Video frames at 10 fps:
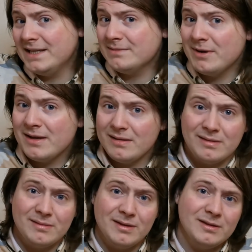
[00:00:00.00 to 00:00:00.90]

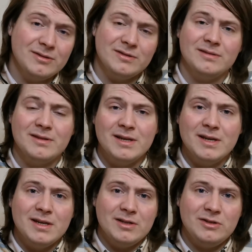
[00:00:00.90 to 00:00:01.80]
Smith, just
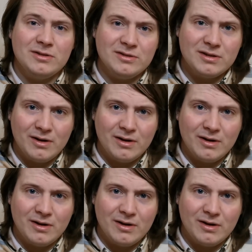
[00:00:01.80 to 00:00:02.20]
to